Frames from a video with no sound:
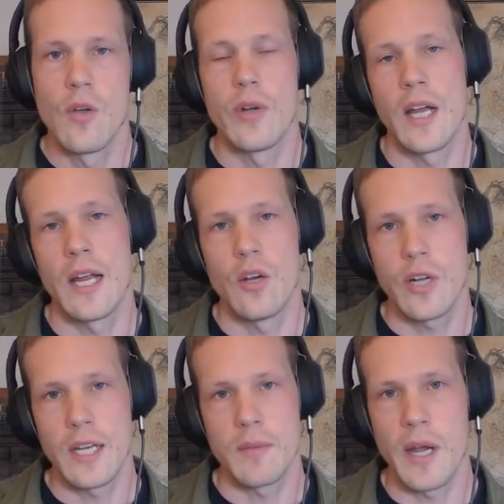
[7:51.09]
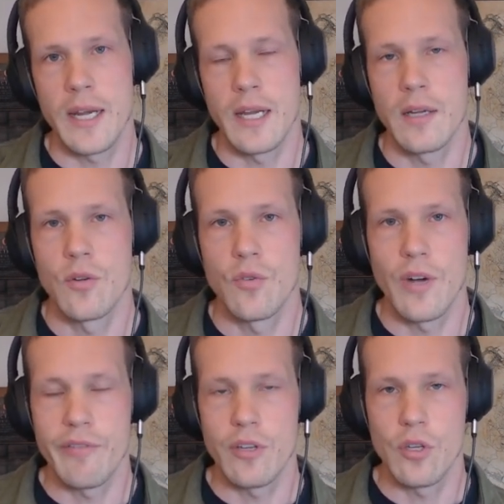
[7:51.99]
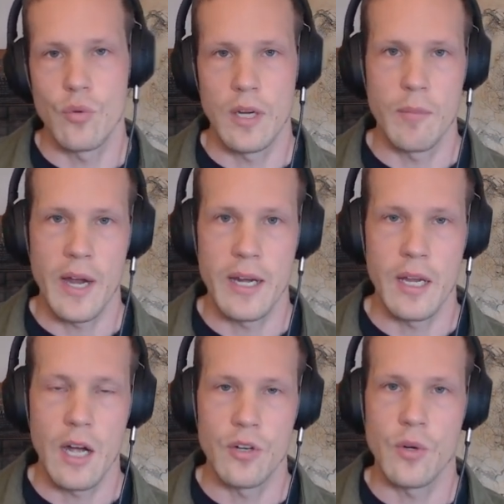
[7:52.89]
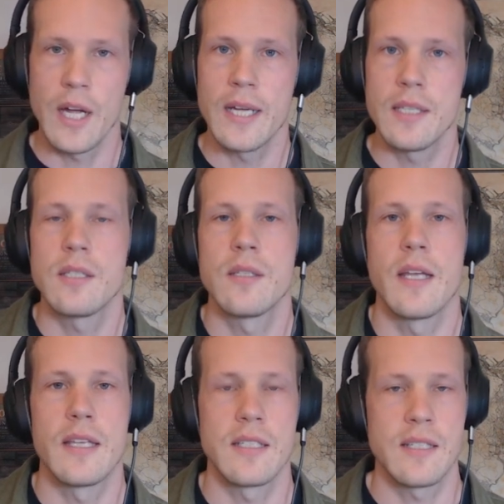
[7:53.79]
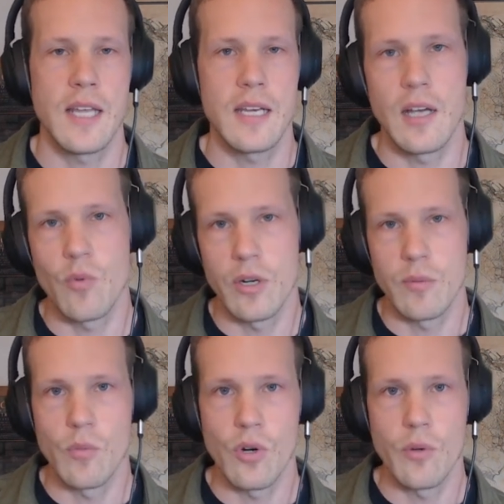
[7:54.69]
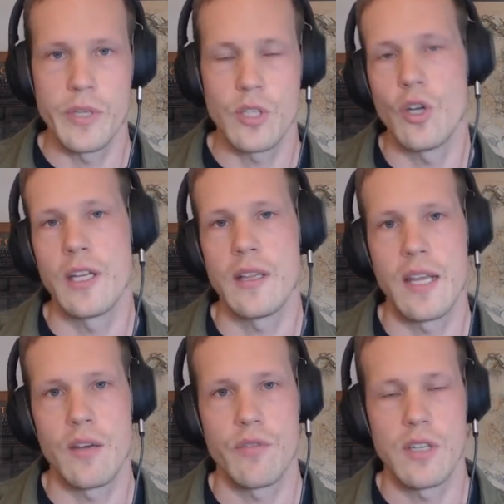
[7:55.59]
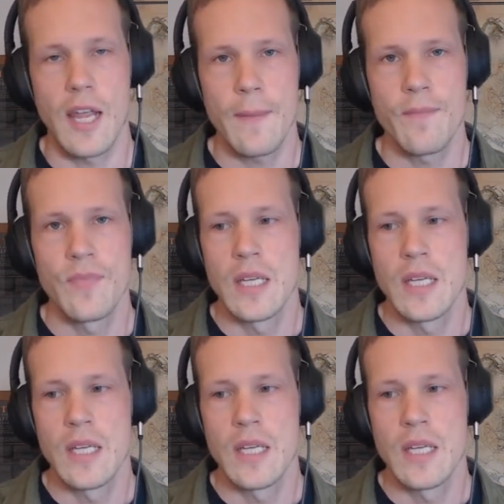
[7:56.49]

when I look at mining revenue and mining ROIs, as I said, I want more Bitcoin at the end of the day.